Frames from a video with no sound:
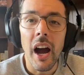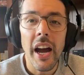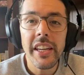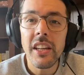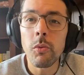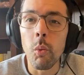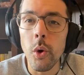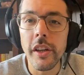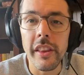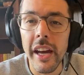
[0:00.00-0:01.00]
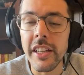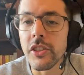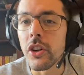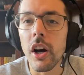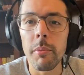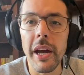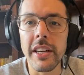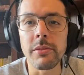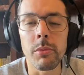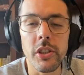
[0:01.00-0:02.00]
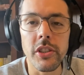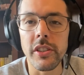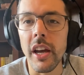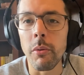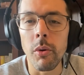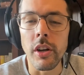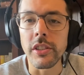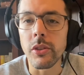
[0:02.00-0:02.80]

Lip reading: I can work that job as much as I want.